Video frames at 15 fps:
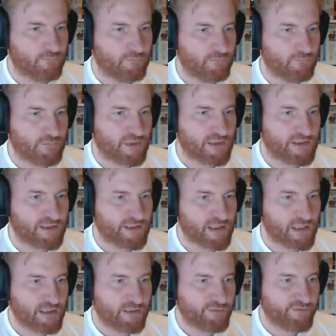Get this
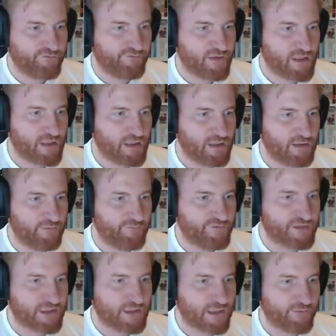guy up to 5,
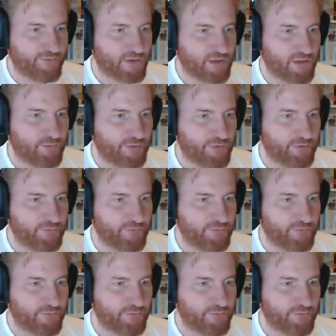take out the Humber.